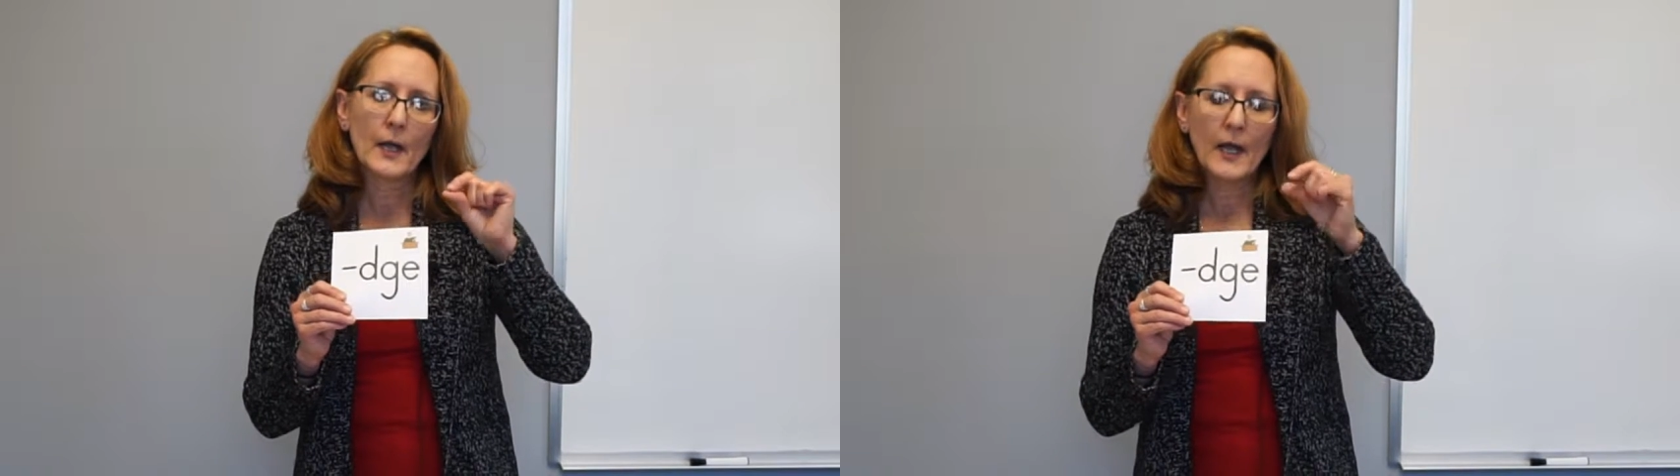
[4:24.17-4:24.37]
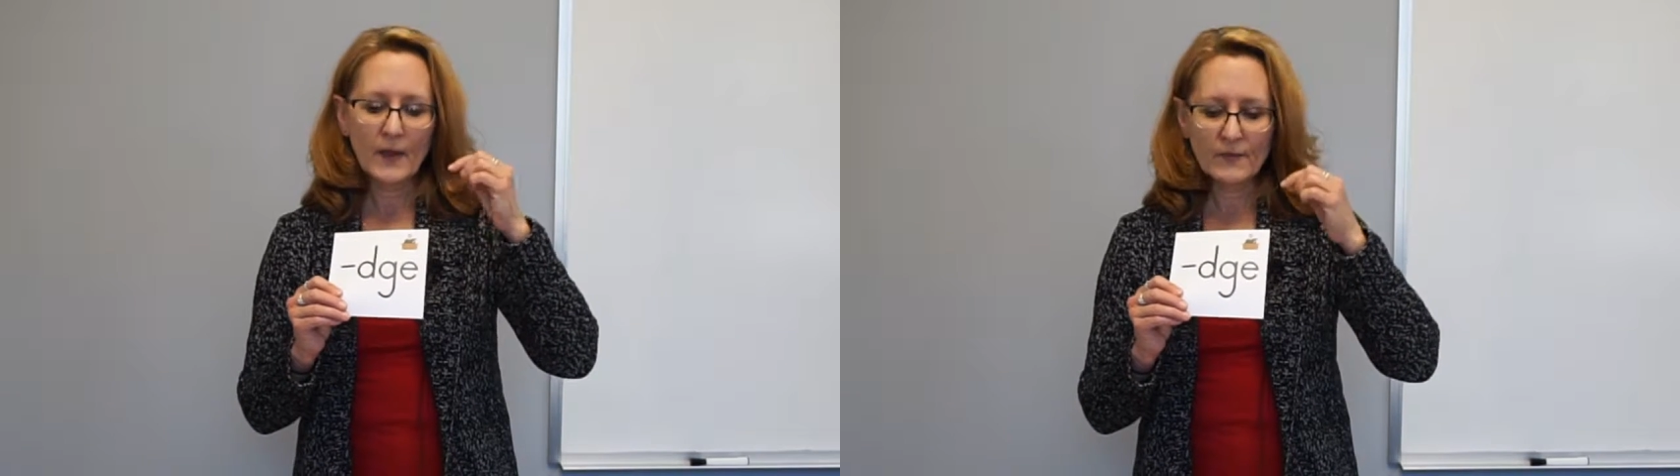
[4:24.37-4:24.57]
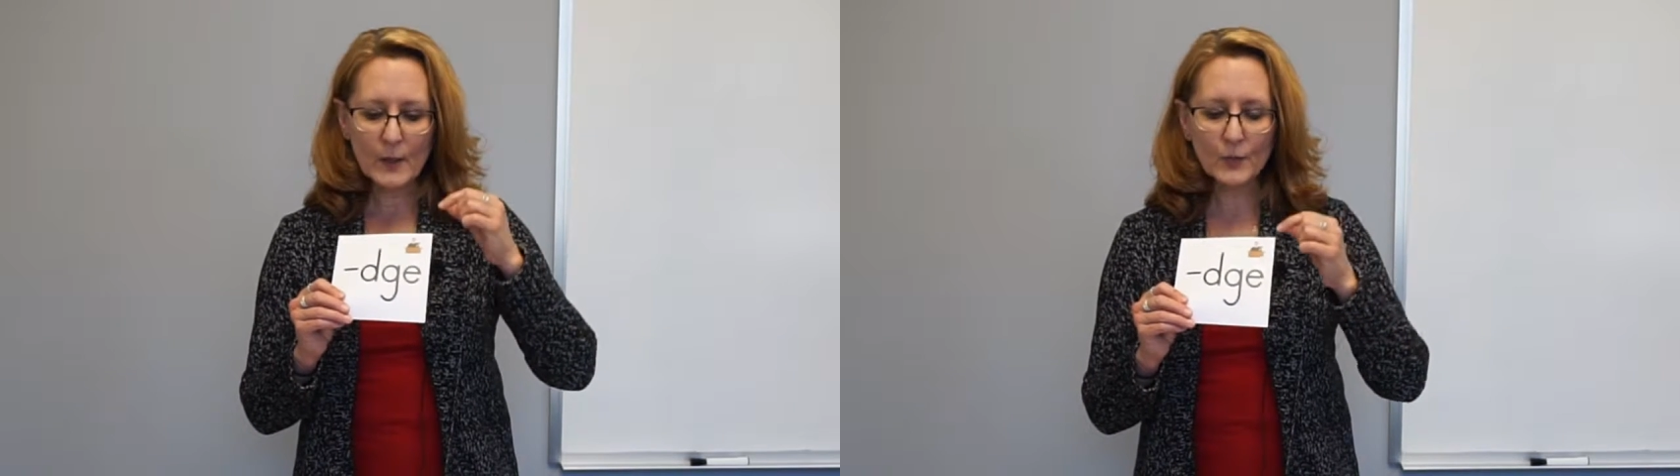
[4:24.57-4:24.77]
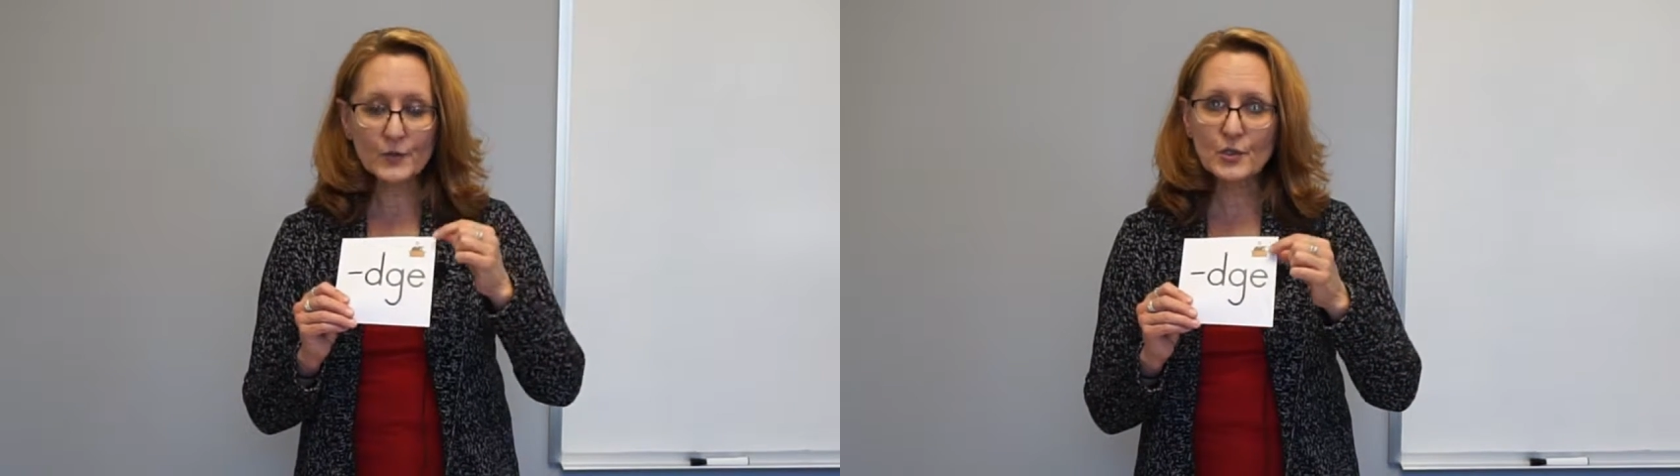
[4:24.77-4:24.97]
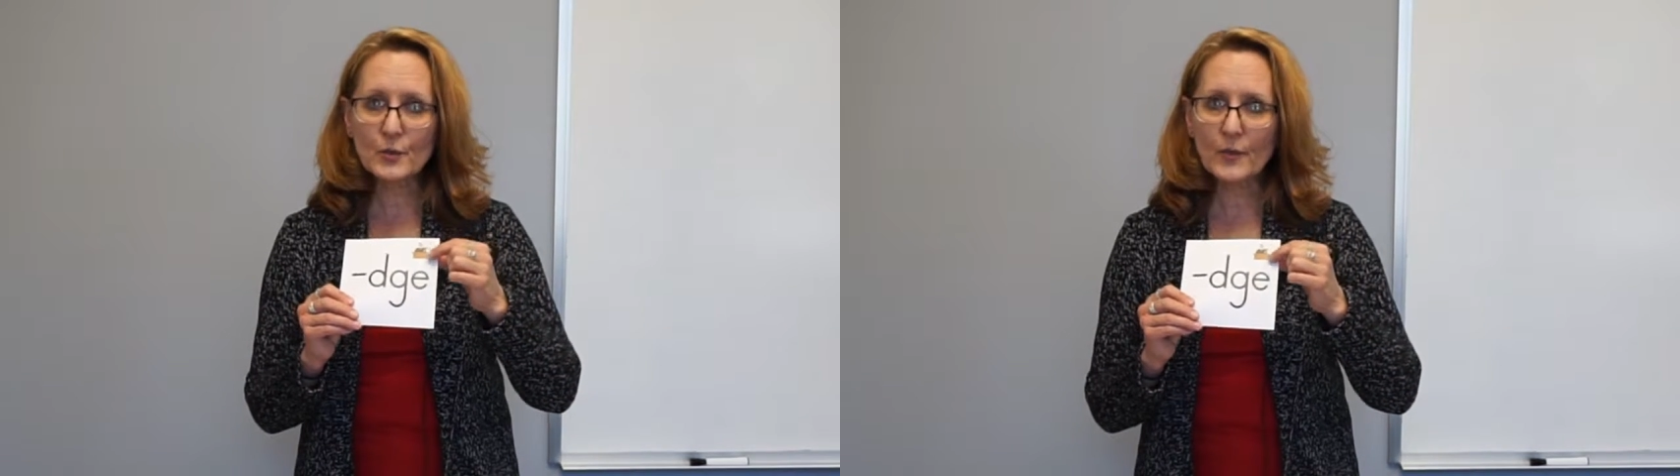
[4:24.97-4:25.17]
And they will
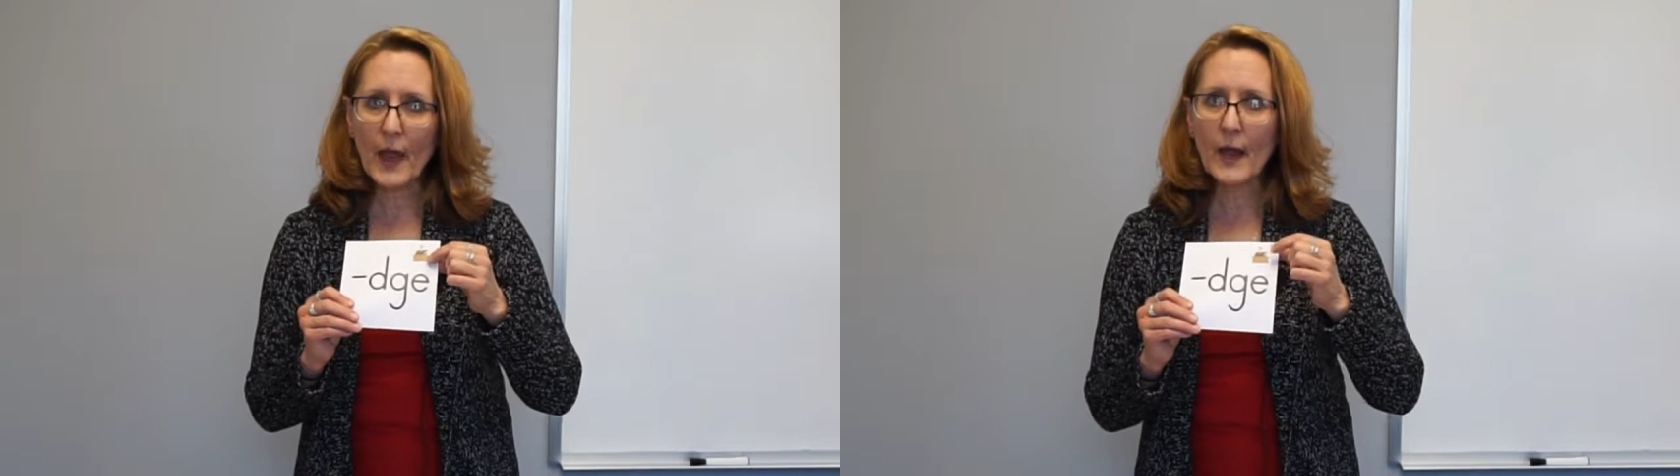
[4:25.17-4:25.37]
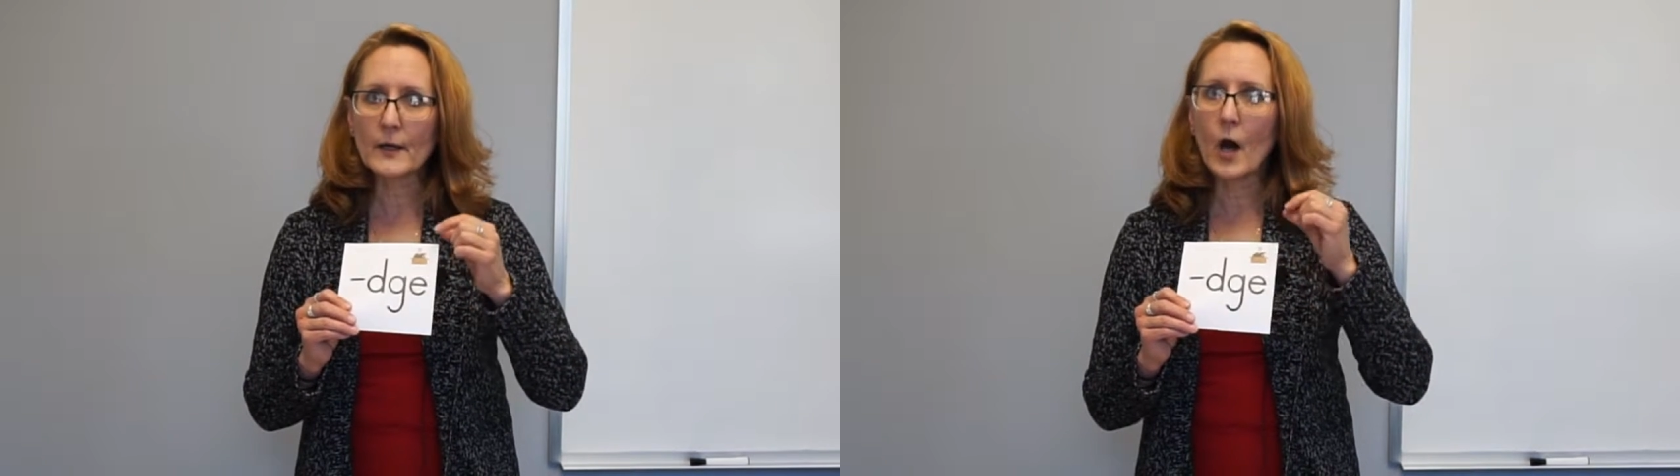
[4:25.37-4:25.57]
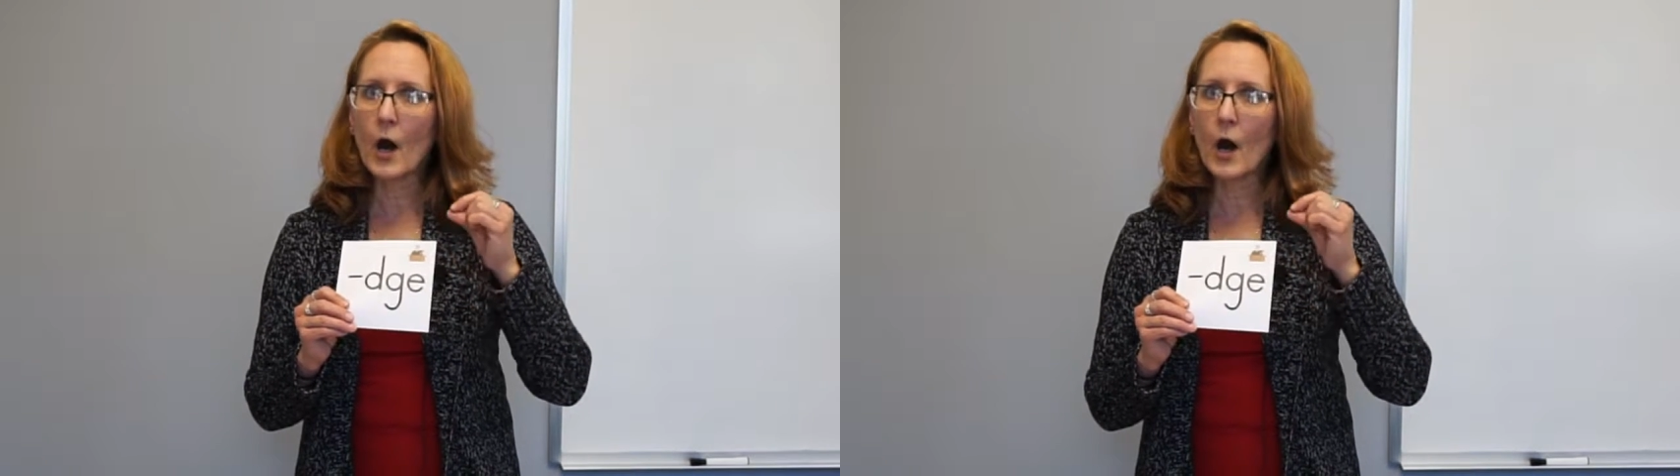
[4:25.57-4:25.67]
do that